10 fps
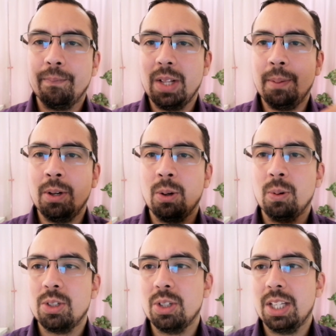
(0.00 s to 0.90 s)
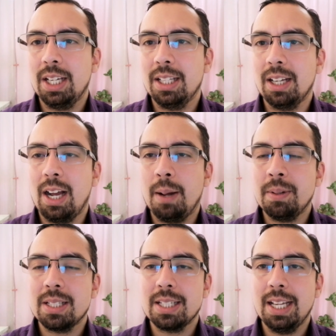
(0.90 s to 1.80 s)
Let me know what you think in the
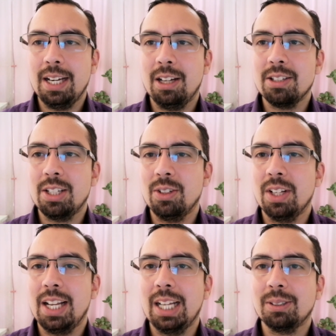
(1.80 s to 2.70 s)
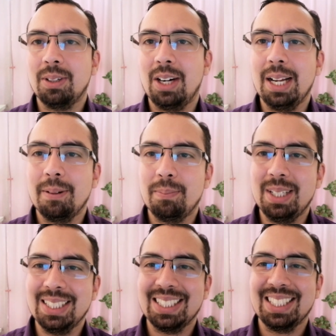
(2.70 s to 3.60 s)
comments, and I'll see you in the next one. All right,
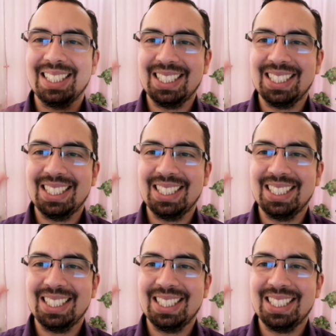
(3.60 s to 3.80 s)
peace.